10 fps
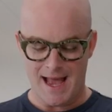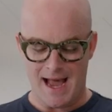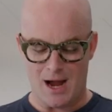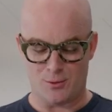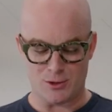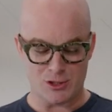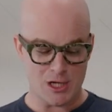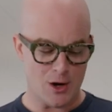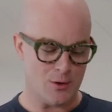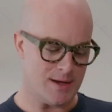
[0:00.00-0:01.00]
Our
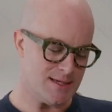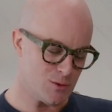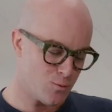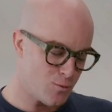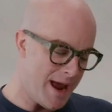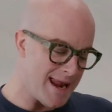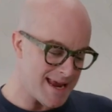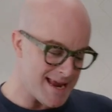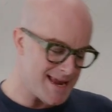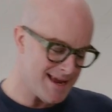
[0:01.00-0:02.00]
dough is
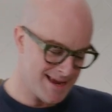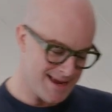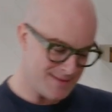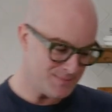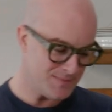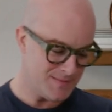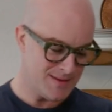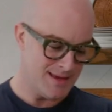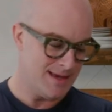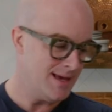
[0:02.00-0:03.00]
ready.
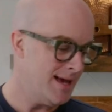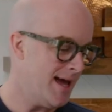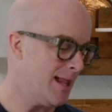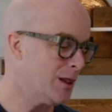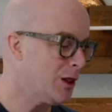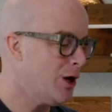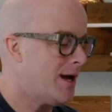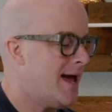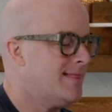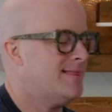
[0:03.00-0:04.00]
And look
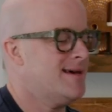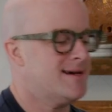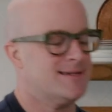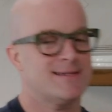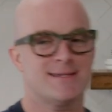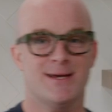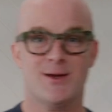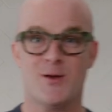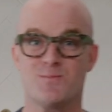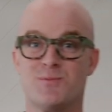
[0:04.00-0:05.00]
at this,
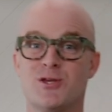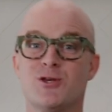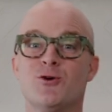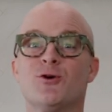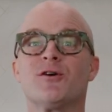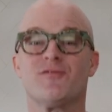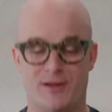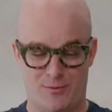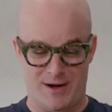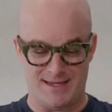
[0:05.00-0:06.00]

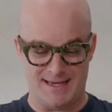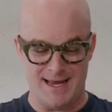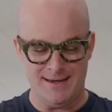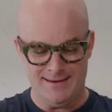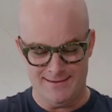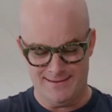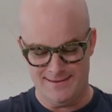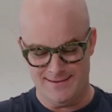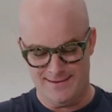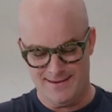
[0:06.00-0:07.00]
beautifully risen.
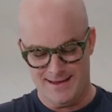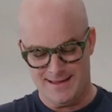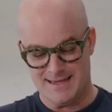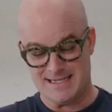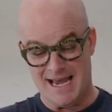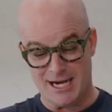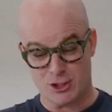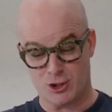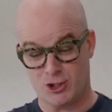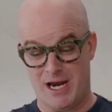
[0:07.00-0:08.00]
The
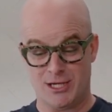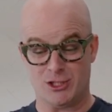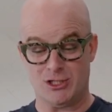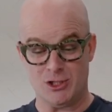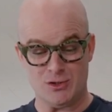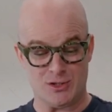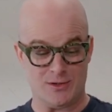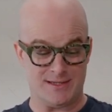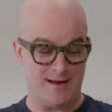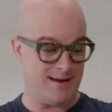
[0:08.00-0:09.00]
texture changes too, so
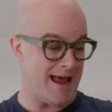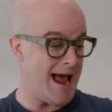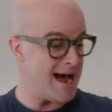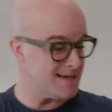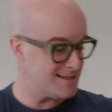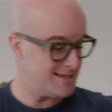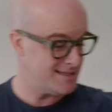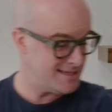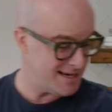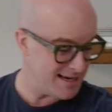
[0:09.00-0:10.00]
it's not as
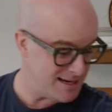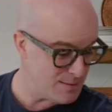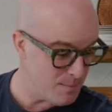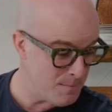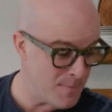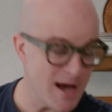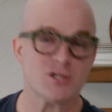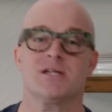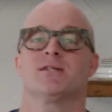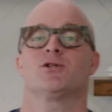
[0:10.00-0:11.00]
sticky,
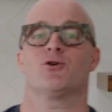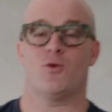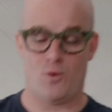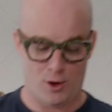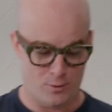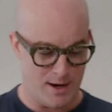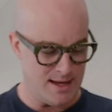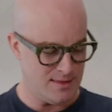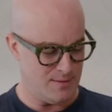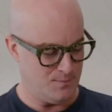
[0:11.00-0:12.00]
much easier to work with.